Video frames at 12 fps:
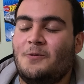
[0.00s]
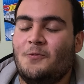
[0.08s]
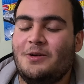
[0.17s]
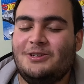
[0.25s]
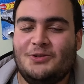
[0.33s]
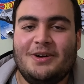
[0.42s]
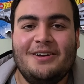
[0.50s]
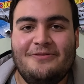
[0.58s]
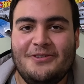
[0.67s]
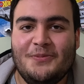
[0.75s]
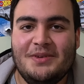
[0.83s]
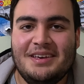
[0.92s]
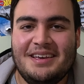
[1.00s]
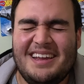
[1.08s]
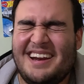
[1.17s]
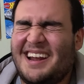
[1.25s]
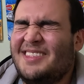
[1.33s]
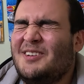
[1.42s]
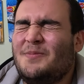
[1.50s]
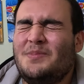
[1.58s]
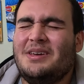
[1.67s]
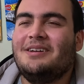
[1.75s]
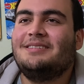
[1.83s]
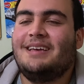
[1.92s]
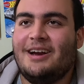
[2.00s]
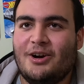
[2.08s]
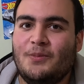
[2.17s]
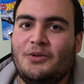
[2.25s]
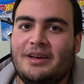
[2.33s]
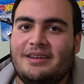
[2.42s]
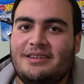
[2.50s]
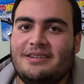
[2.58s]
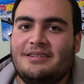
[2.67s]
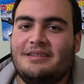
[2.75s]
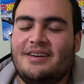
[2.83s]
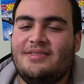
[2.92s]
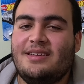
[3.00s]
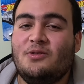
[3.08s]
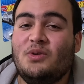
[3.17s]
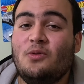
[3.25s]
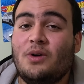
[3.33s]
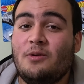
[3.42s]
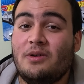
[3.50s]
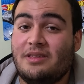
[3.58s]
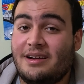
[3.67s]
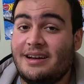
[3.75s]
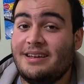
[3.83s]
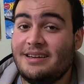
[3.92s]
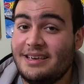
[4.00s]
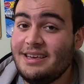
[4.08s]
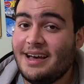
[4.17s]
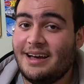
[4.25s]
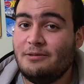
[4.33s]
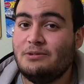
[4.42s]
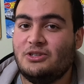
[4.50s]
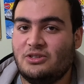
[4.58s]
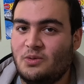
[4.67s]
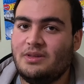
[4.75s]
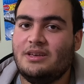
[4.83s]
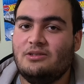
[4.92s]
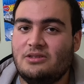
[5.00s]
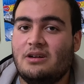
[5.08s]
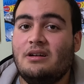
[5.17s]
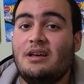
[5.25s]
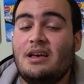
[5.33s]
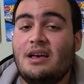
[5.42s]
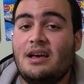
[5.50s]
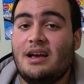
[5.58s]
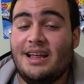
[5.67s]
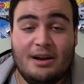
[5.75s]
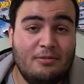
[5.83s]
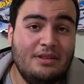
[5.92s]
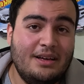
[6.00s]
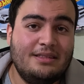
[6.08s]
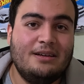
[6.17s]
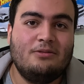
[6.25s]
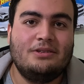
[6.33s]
We tried filming it, and it ended up being a terrible idea. And then we went with an idea he had, which is the one that you saw, and I really like that